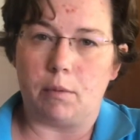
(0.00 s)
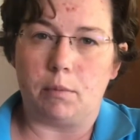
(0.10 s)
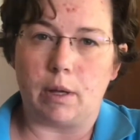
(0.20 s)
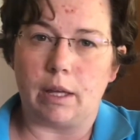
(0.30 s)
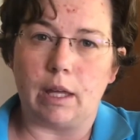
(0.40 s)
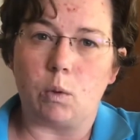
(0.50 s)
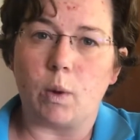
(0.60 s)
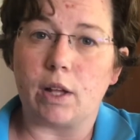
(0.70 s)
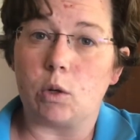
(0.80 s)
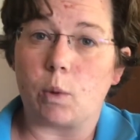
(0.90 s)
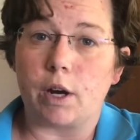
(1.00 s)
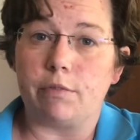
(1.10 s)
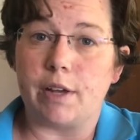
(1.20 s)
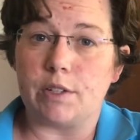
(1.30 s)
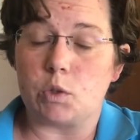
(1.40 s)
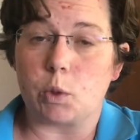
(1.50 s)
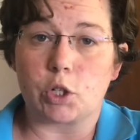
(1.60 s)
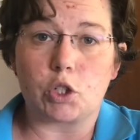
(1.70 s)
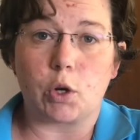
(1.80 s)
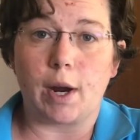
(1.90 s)
Again, welded wire fence
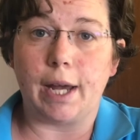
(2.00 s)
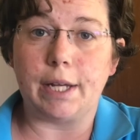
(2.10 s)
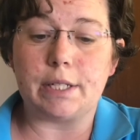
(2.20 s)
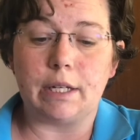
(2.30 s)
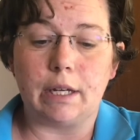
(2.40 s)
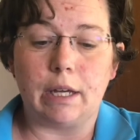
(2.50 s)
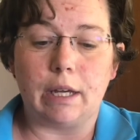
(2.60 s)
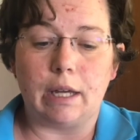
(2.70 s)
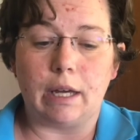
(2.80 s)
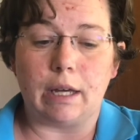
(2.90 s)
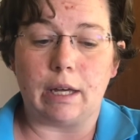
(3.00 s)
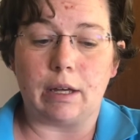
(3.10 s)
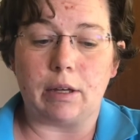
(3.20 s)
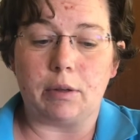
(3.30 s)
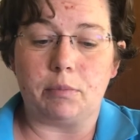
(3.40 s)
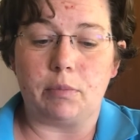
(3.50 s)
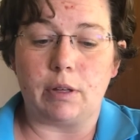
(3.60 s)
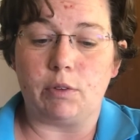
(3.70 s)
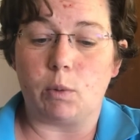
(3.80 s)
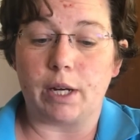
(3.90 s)
works great.
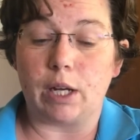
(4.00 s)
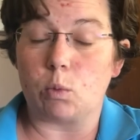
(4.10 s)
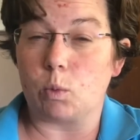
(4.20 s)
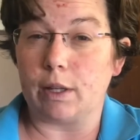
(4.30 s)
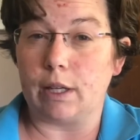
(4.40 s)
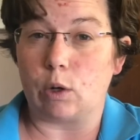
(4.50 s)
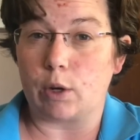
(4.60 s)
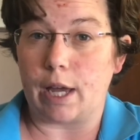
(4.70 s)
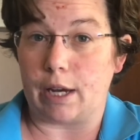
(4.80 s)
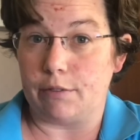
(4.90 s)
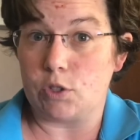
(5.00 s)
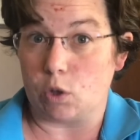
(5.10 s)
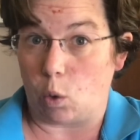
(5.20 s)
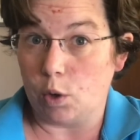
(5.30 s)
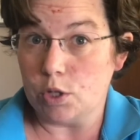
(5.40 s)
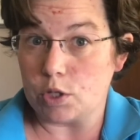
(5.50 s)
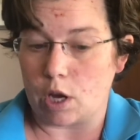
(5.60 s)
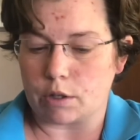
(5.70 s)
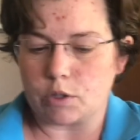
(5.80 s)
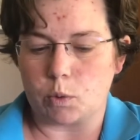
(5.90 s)
If you want to get really creative, corn
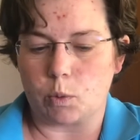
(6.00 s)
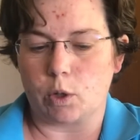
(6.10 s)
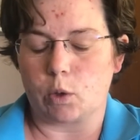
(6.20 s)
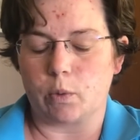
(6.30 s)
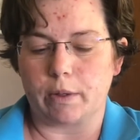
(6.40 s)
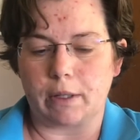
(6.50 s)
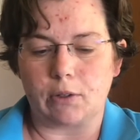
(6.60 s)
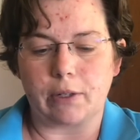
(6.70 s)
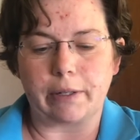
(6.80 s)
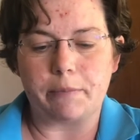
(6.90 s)
stalks would work really good